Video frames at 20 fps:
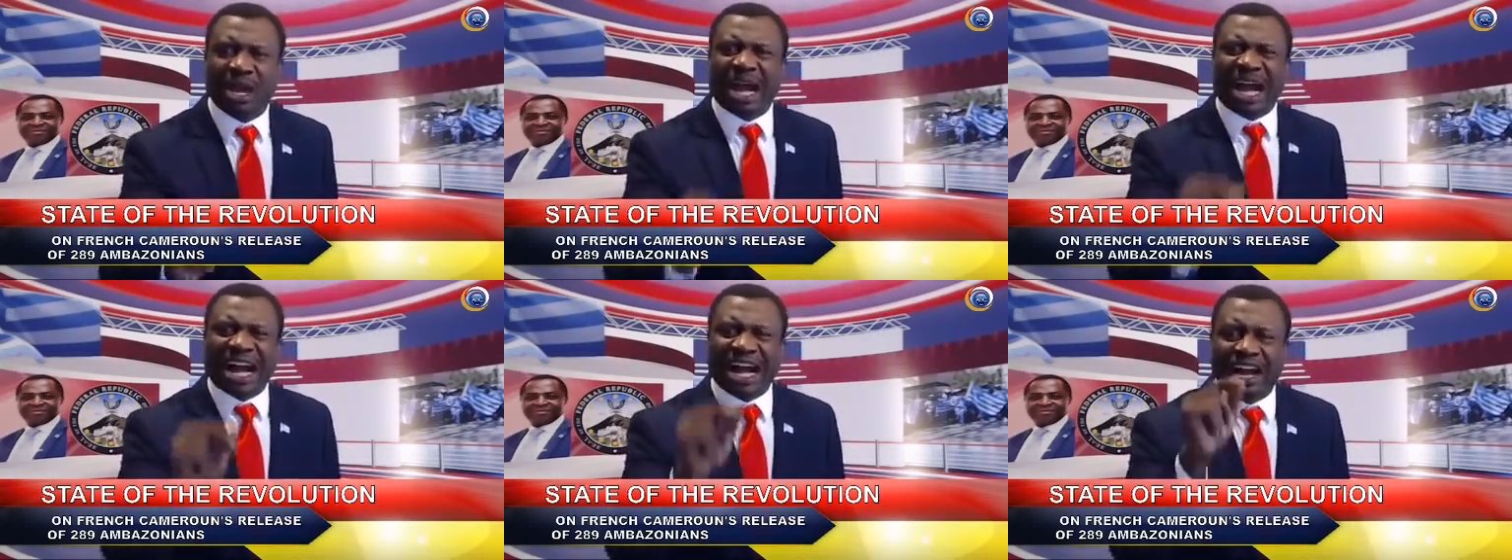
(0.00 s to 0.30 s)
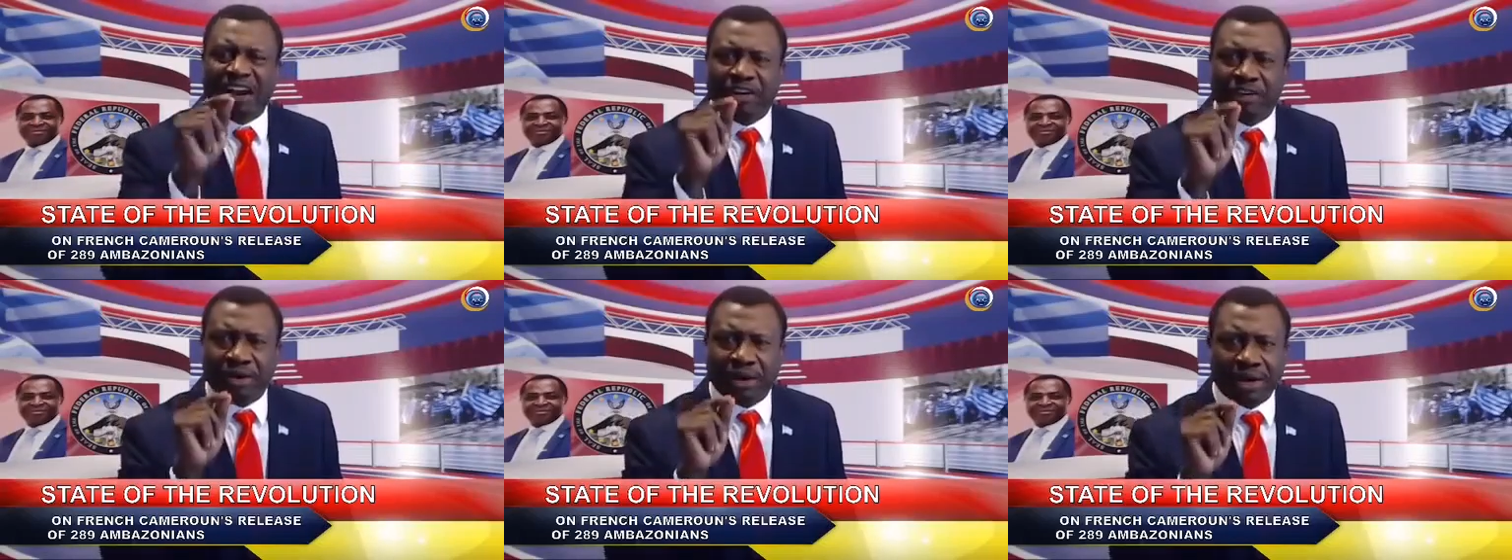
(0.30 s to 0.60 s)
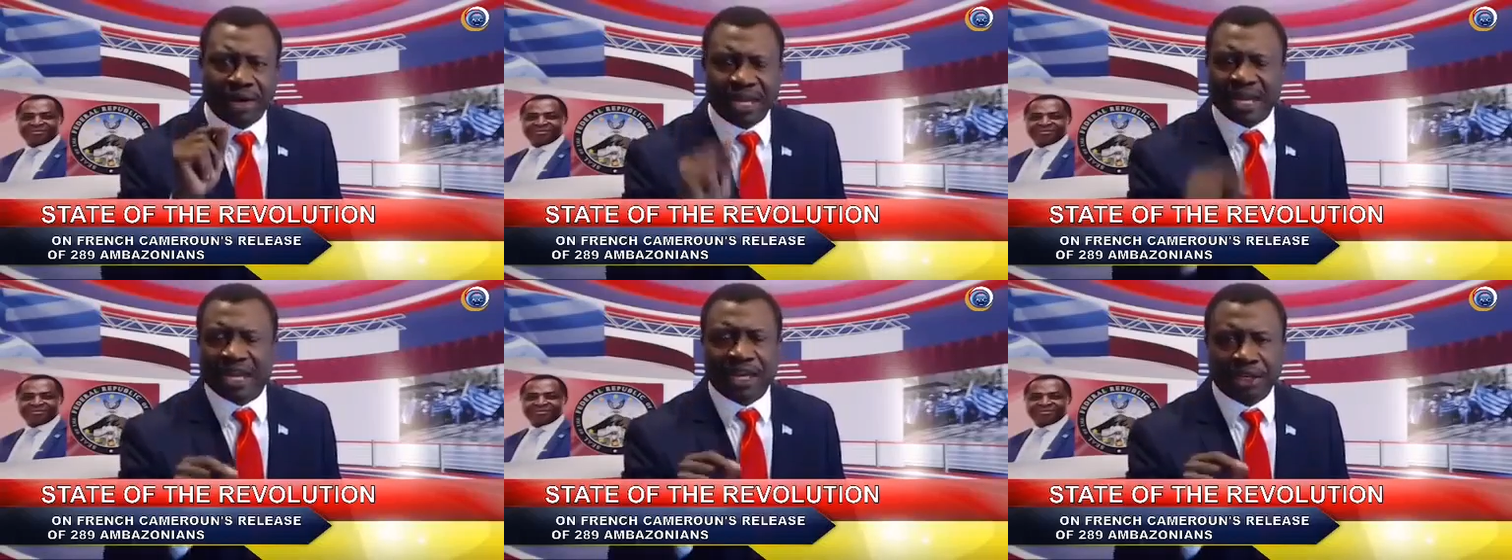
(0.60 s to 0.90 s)
are
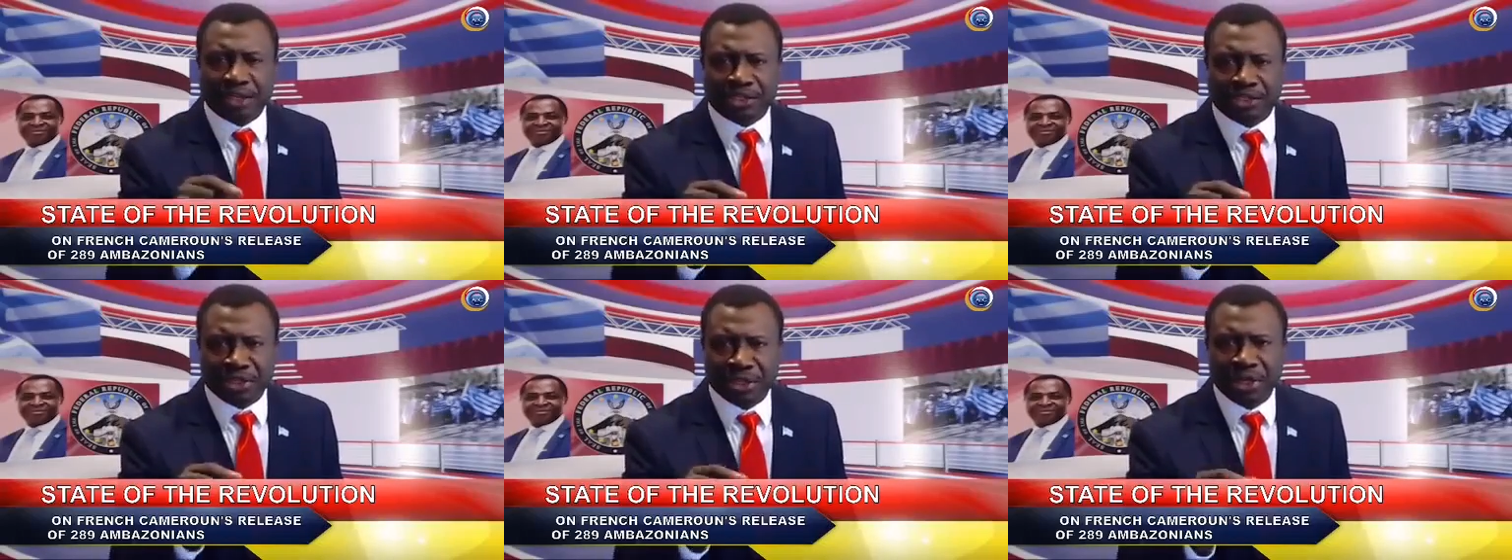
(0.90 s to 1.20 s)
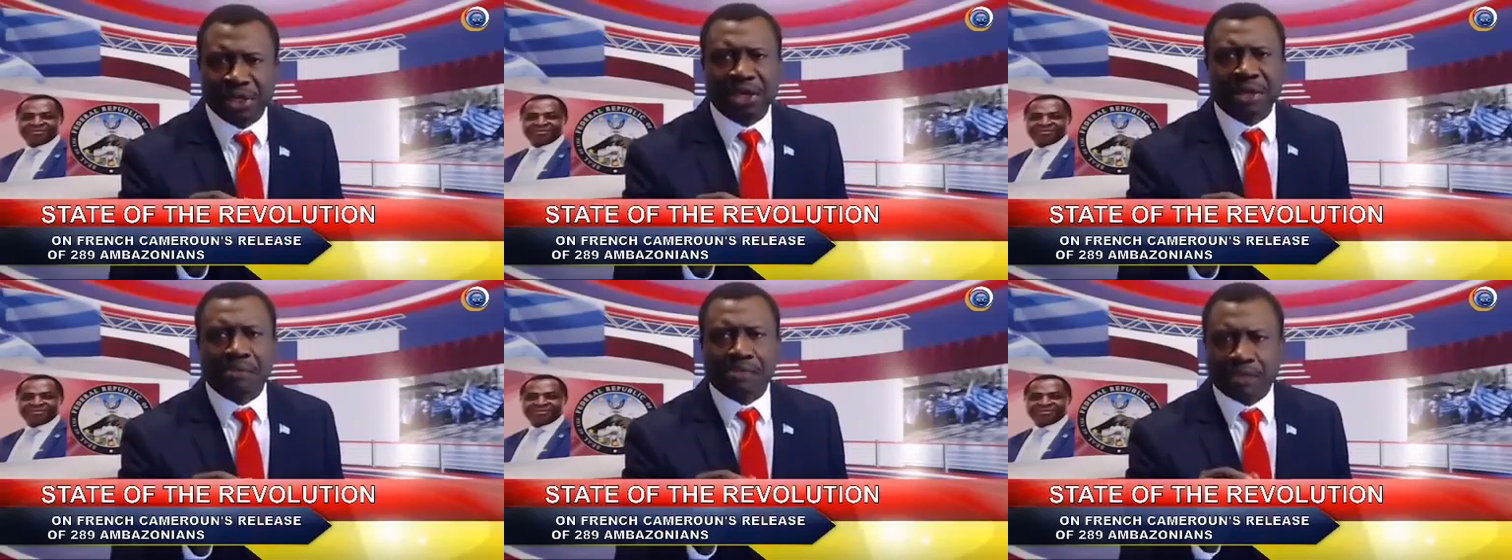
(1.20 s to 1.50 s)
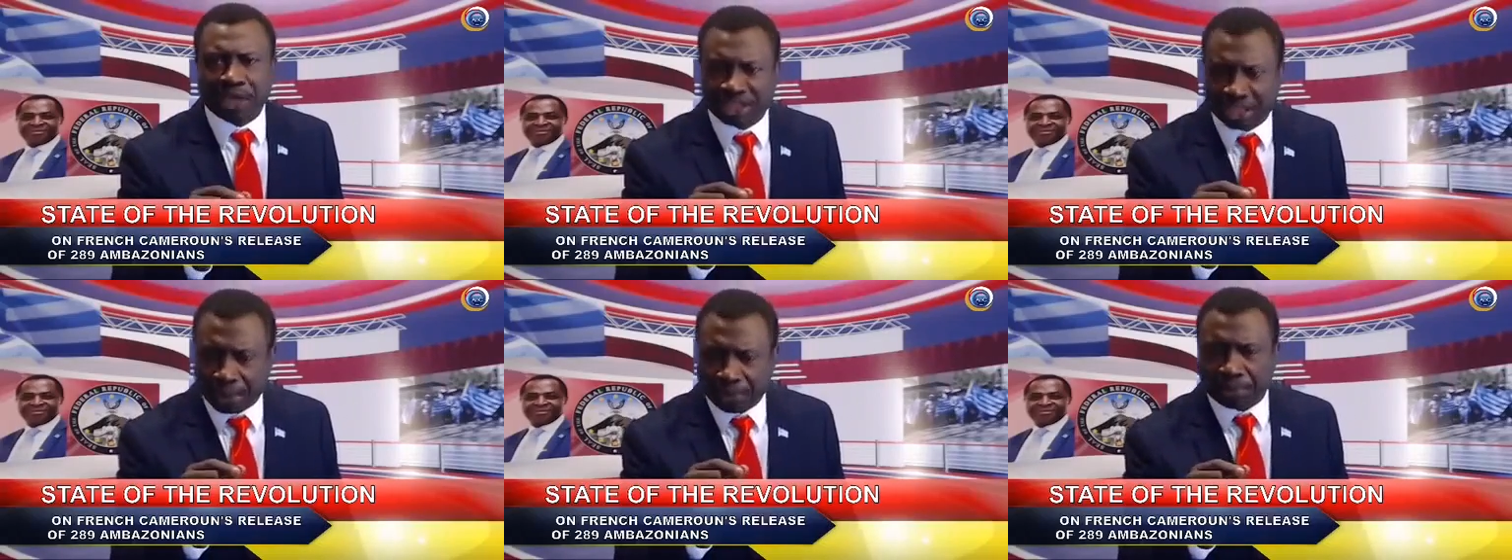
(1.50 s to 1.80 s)
released,
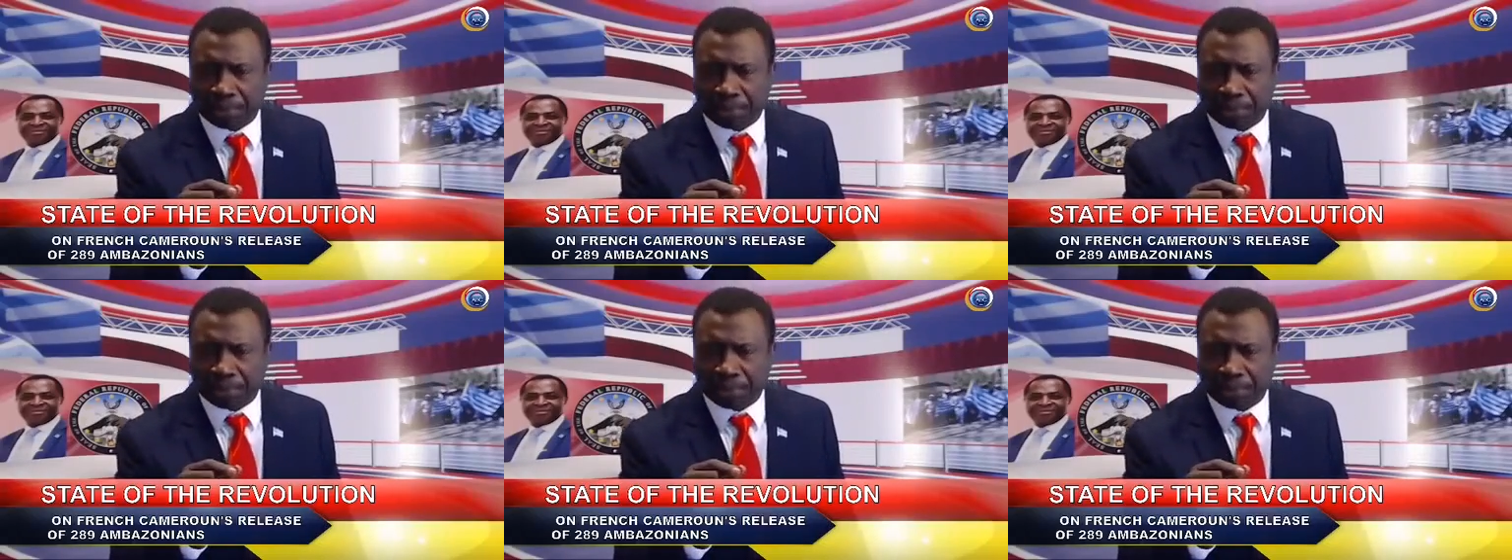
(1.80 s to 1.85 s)
Mr.